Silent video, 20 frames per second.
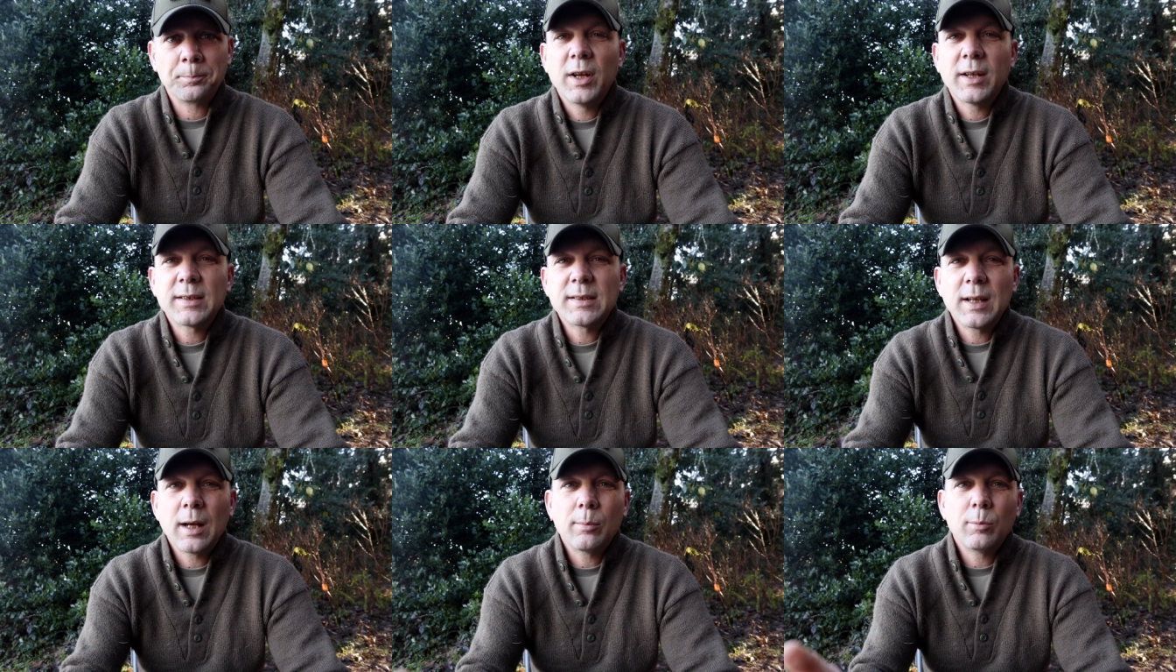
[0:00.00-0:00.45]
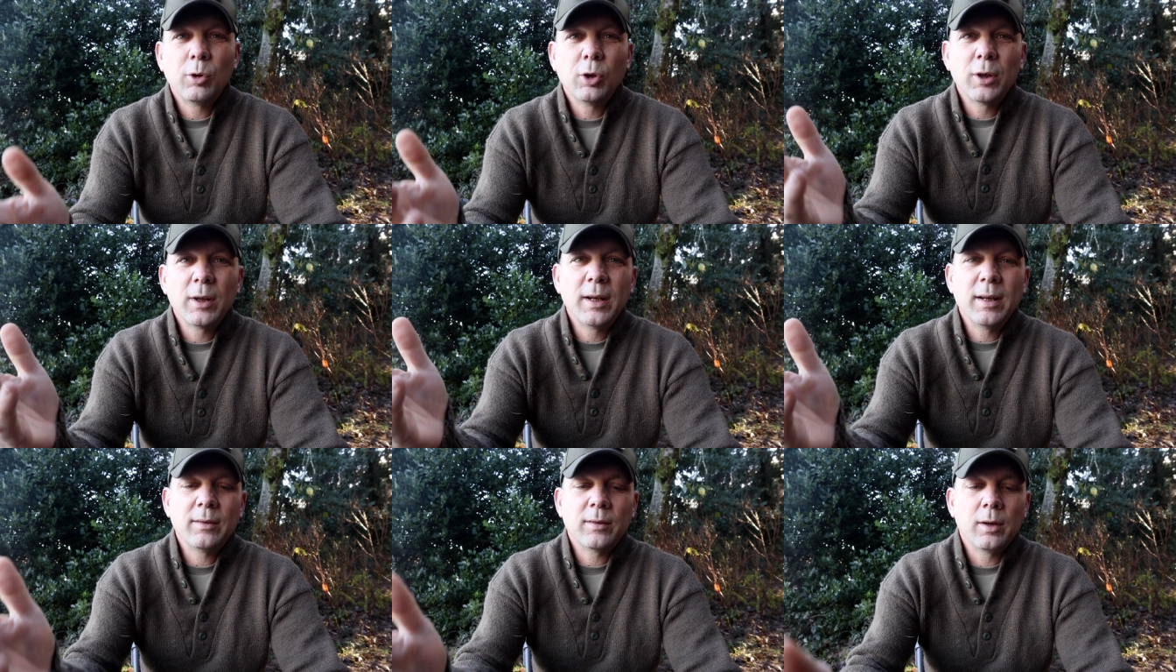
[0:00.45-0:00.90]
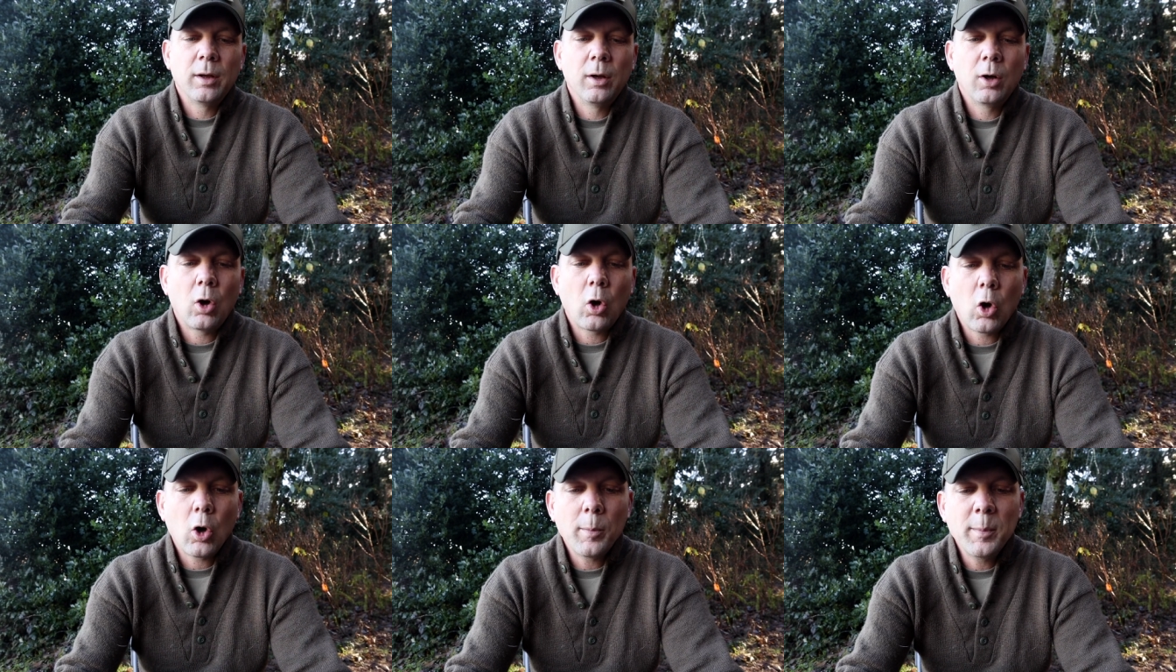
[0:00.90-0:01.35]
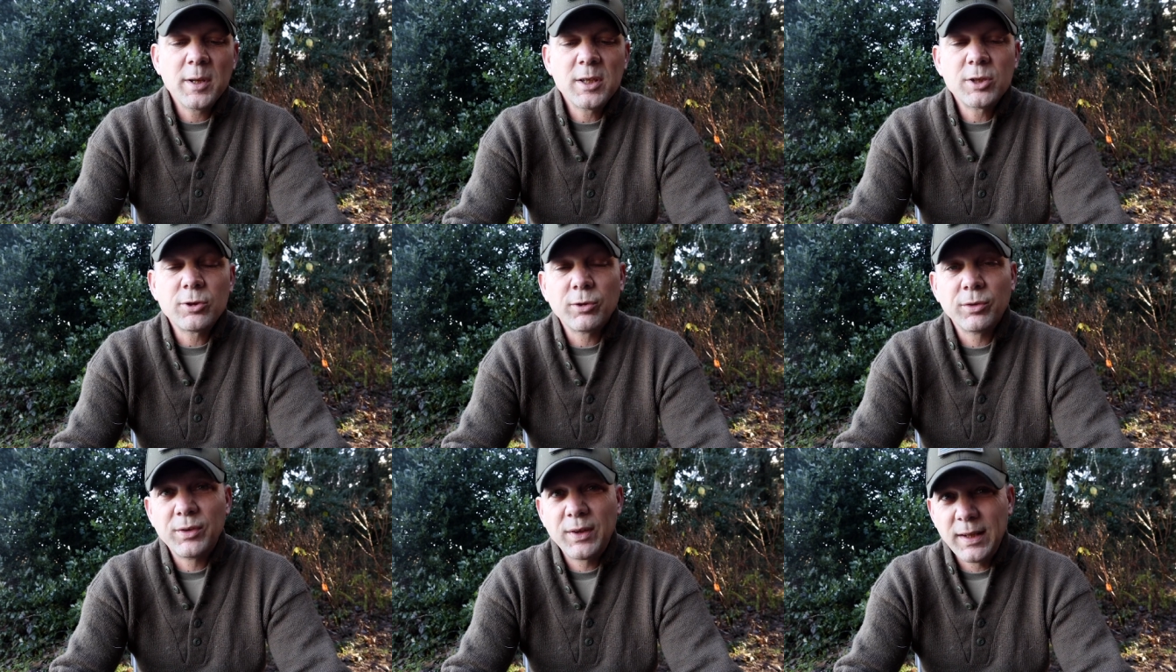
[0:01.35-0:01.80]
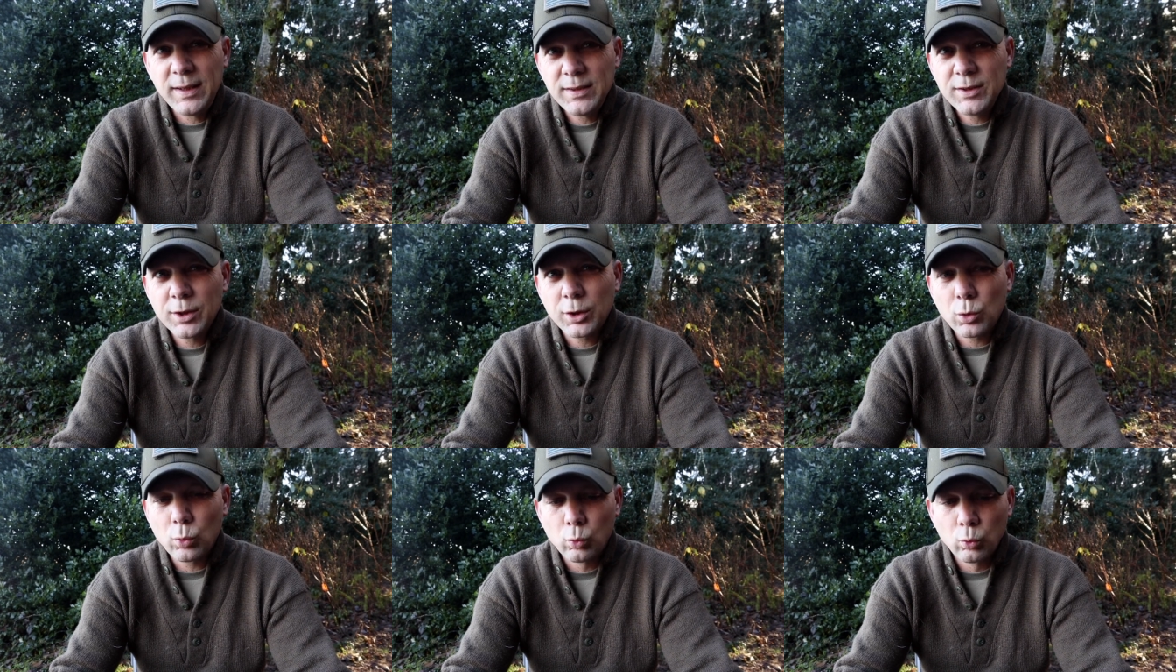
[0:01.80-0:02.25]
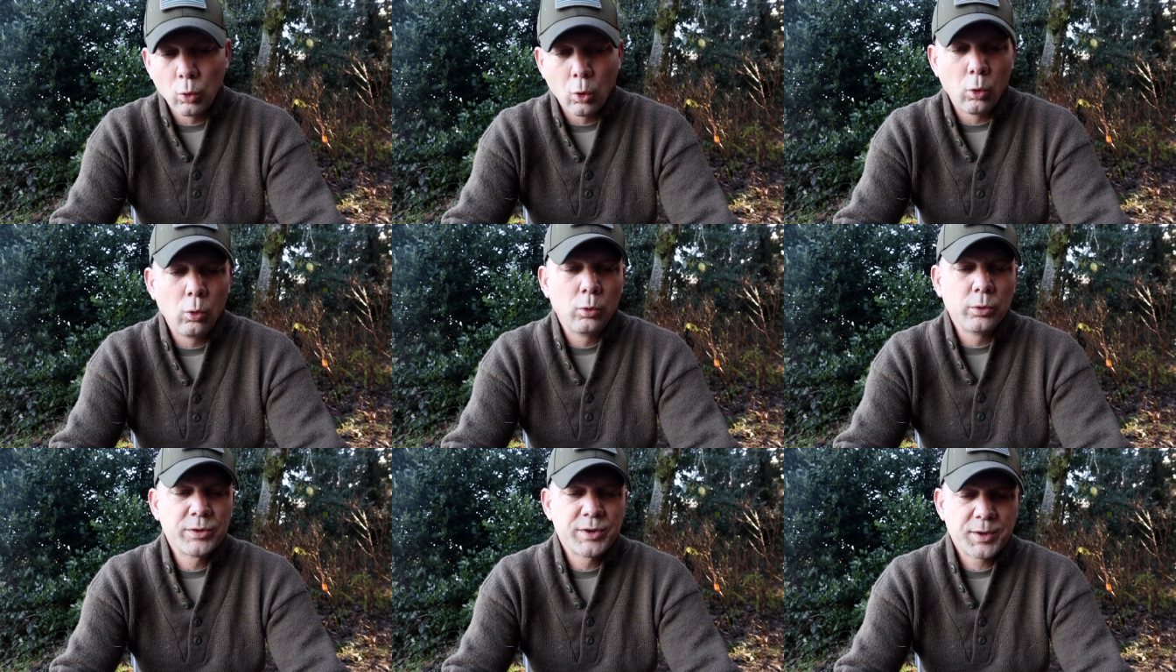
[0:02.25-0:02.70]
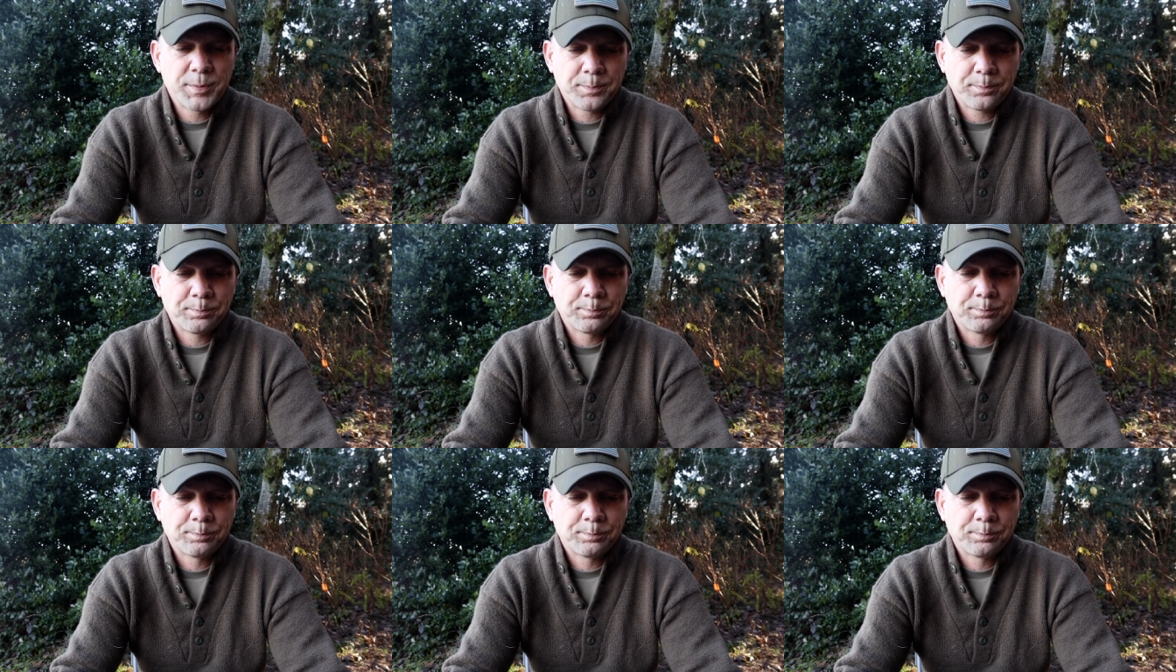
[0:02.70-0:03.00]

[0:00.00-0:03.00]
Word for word: next up, looking at the Army strategic roles.